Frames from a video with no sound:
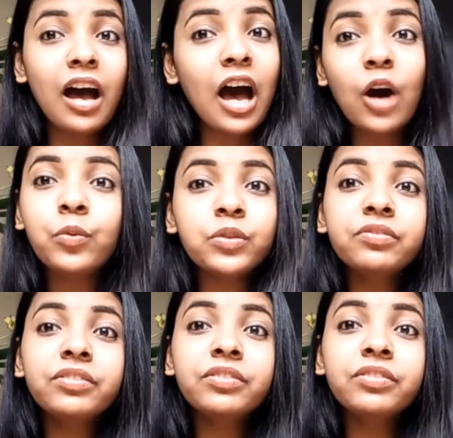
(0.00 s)
how would
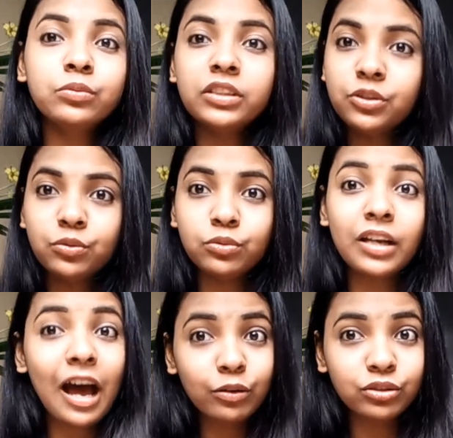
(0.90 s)
we do the shoot
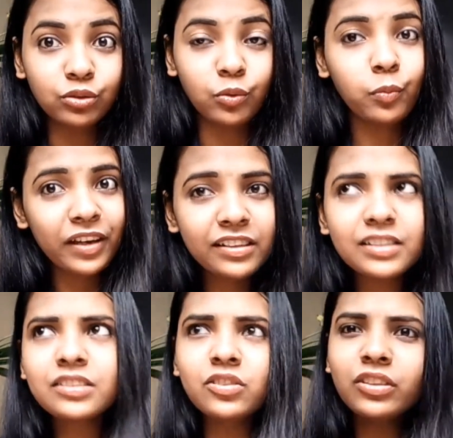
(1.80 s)
outdoor? Well,
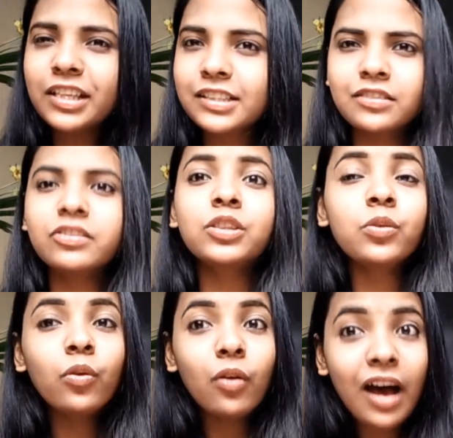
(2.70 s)
it's not necessary
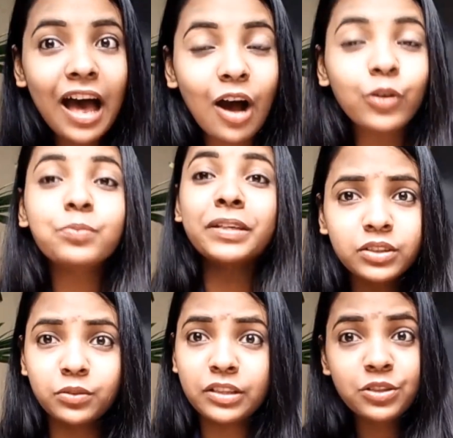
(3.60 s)
to go out, but
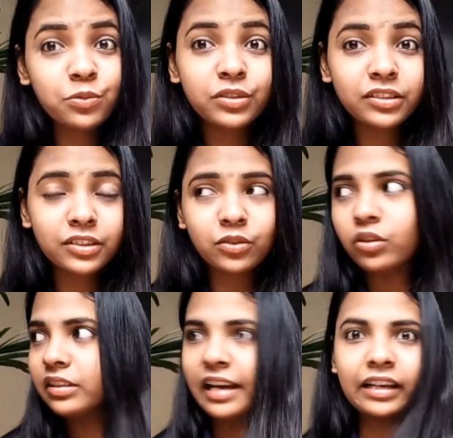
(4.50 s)
you can shoot it
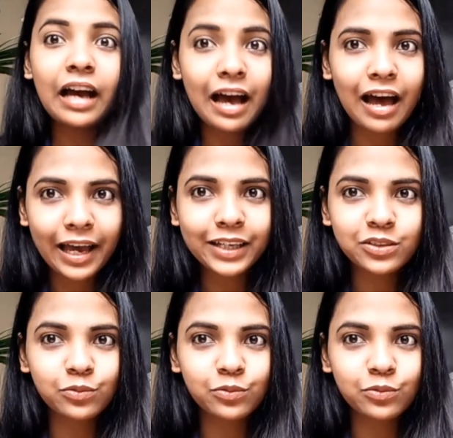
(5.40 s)
indoor like I